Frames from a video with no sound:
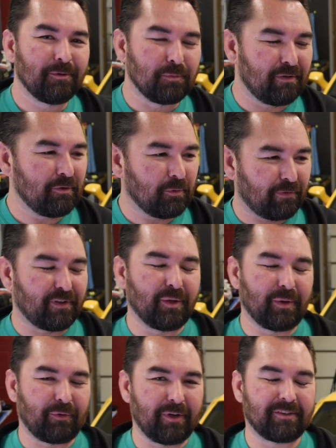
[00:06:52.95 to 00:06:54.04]
if you want to
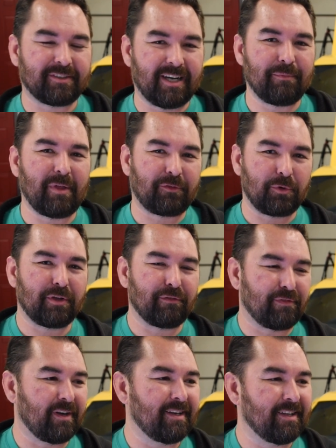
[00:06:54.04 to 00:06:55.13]
follow it real time, that's where you can
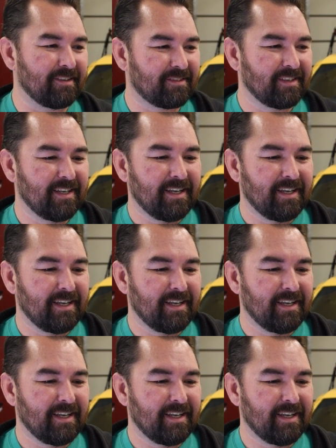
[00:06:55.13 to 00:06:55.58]
find us.